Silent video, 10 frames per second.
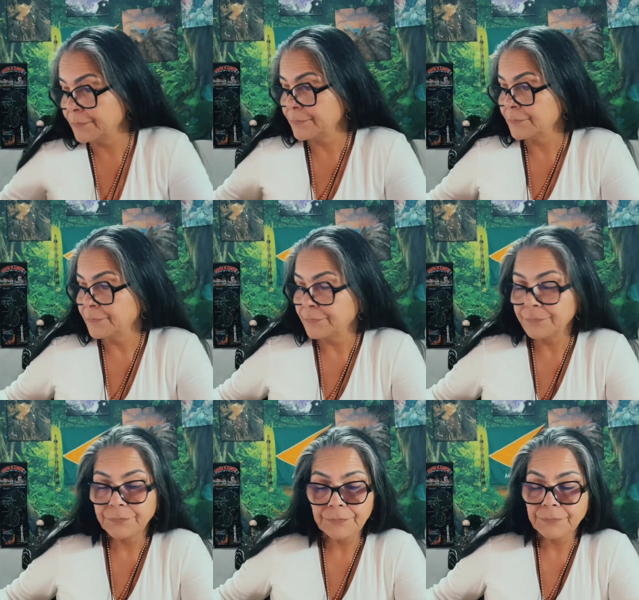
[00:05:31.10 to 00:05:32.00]

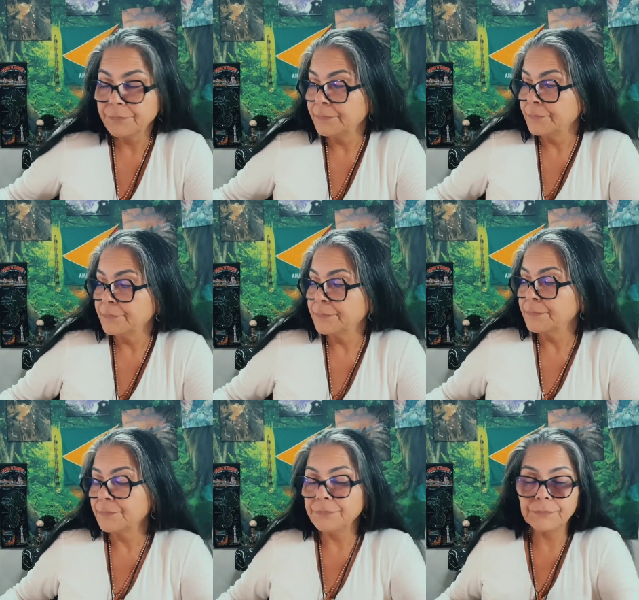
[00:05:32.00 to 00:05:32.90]

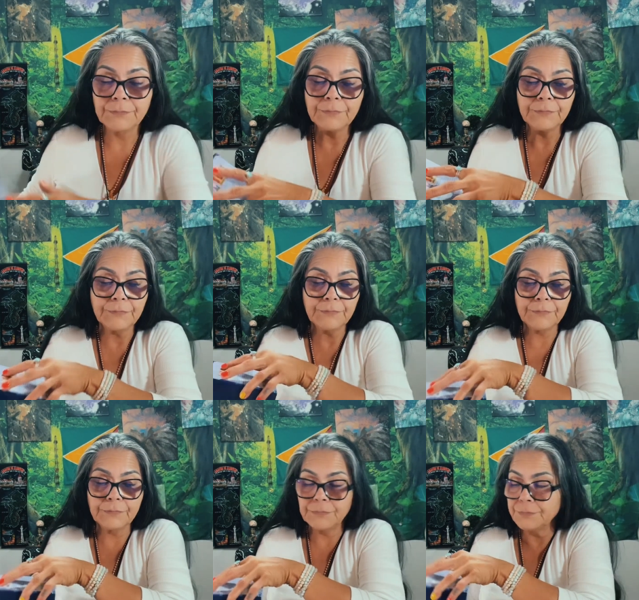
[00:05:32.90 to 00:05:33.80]

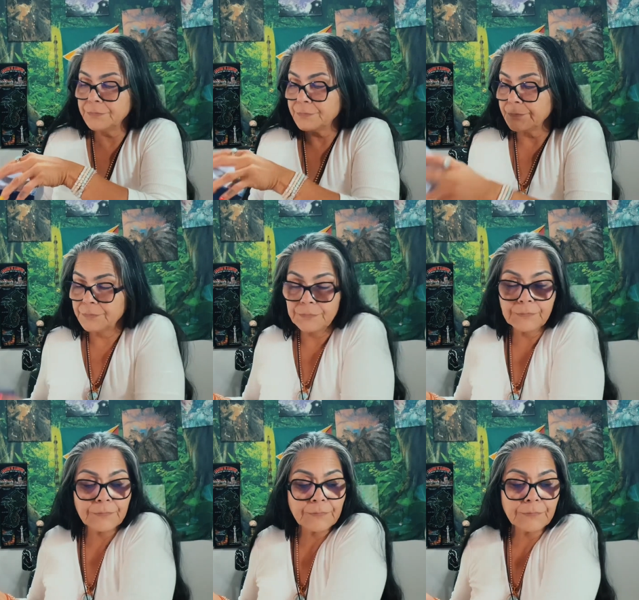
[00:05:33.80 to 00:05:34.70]

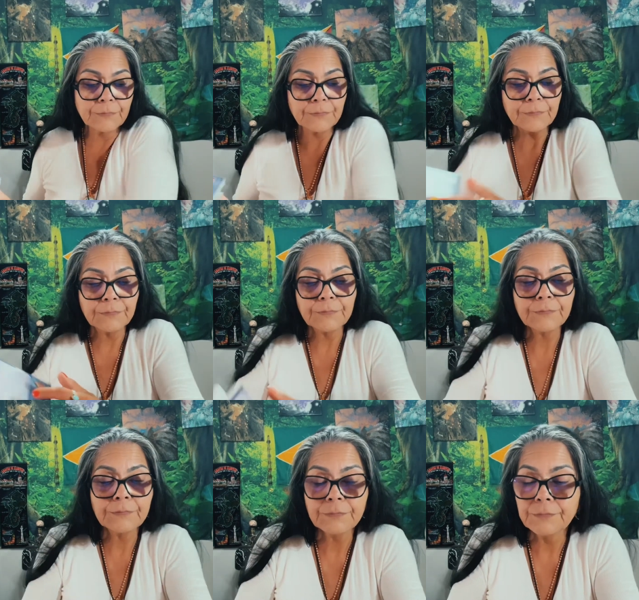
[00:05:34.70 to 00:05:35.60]

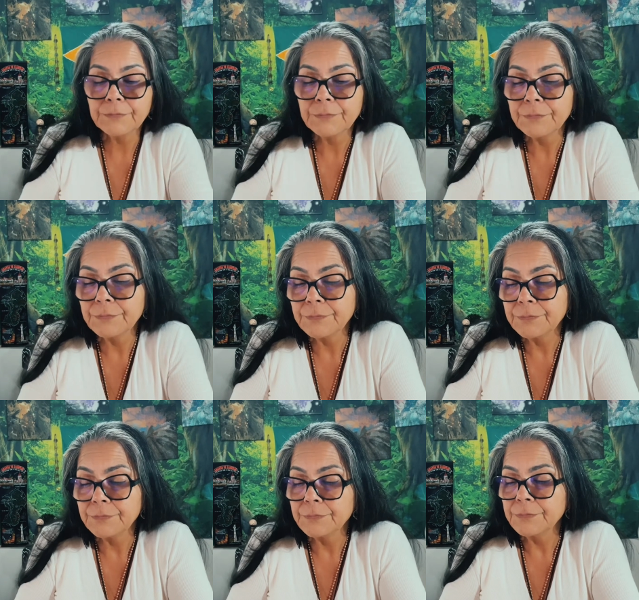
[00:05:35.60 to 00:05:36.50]

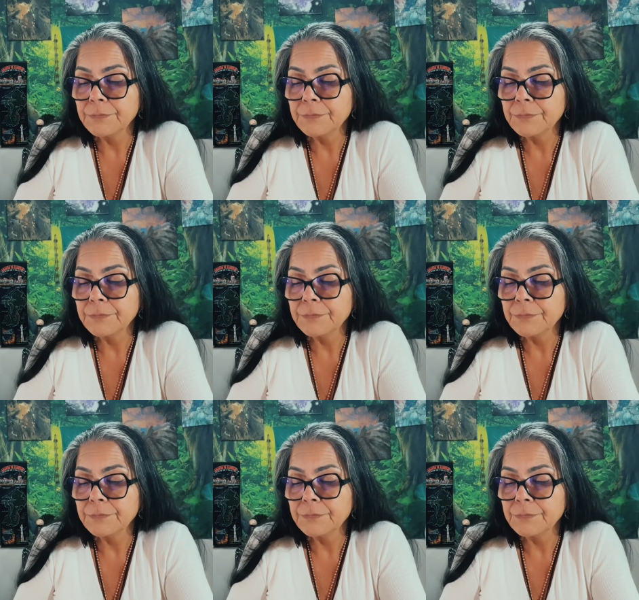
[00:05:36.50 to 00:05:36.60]
(no one is talking)